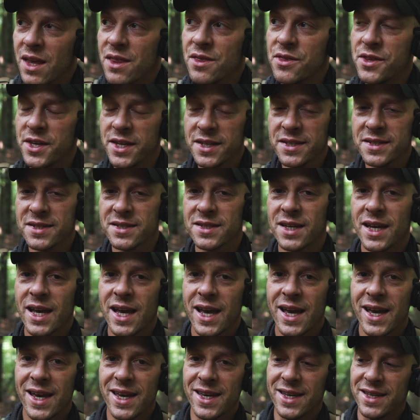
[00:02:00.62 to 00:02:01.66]
This
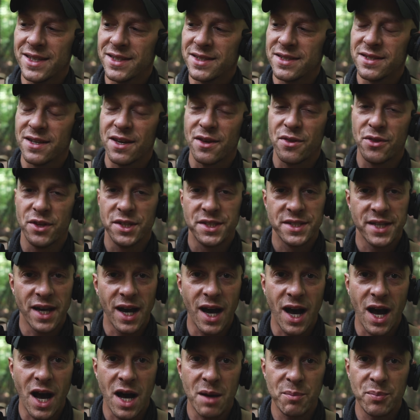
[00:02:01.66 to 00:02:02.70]
is the
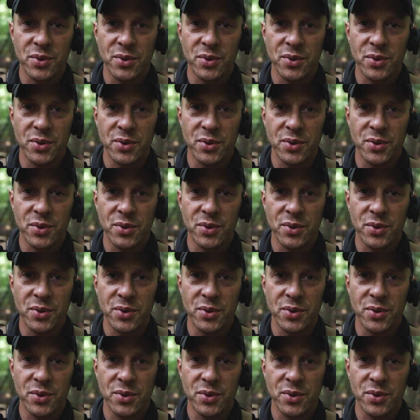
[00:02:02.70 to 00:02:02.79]
top,